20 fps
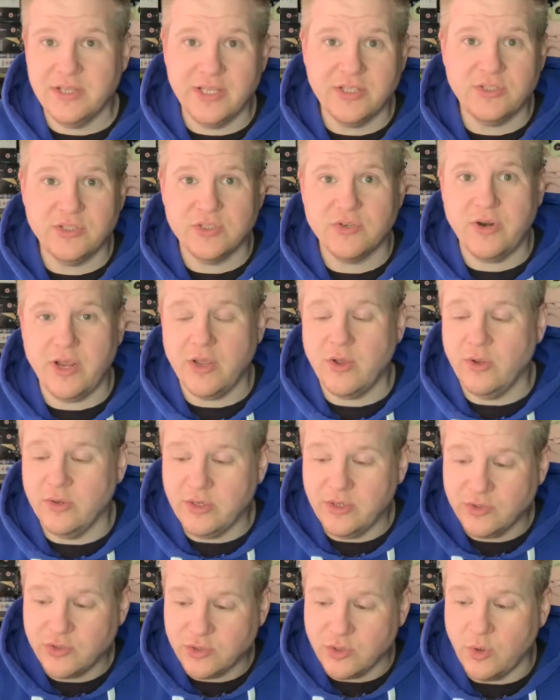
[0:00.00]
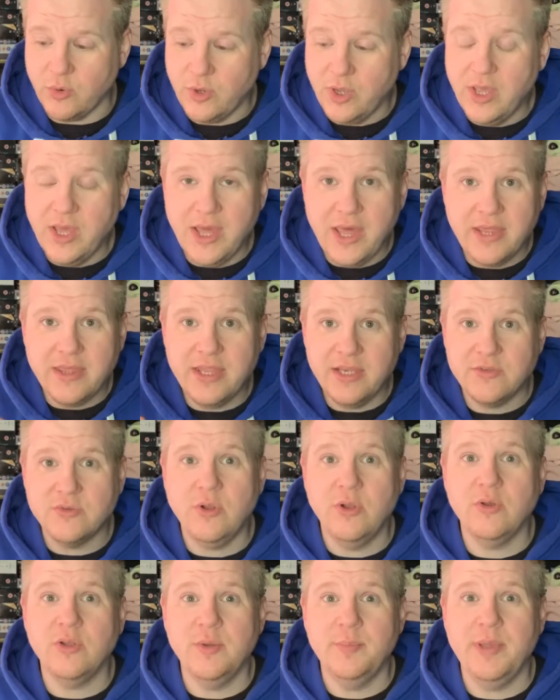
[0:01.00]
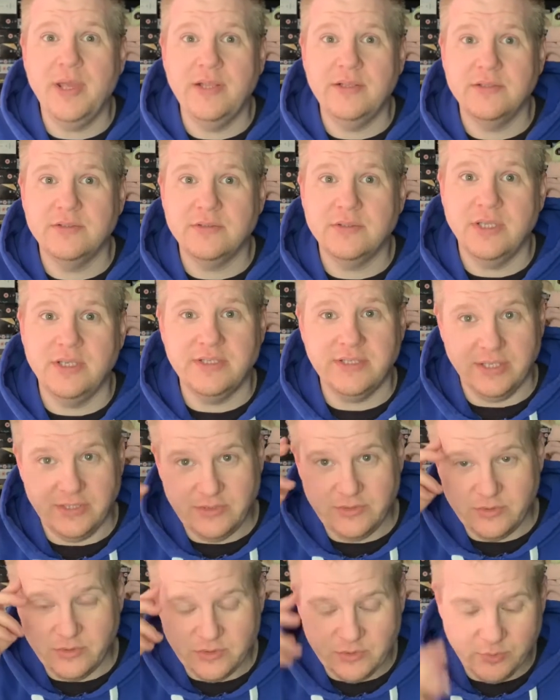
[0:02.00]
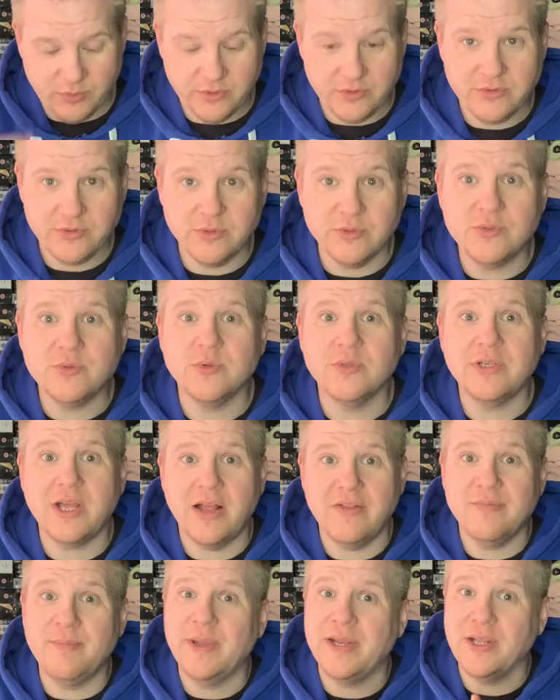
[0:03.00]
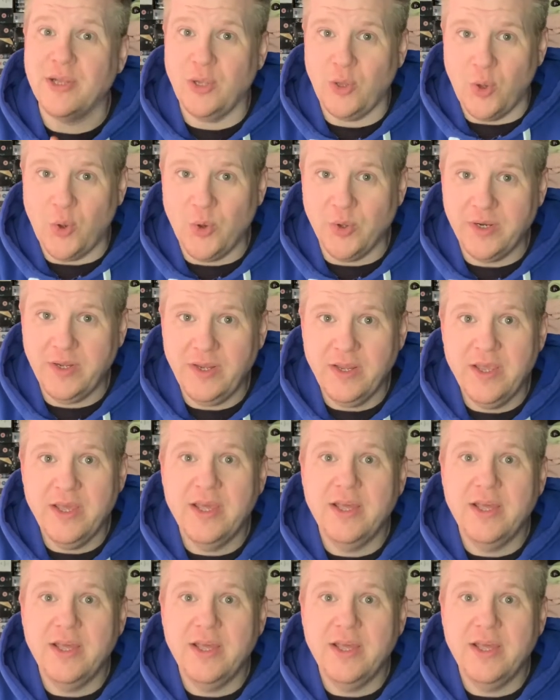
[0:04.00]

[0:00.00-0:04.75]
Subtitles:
Let's just crack on. So these are all going to be in, he says, touch wood, alphabetical order.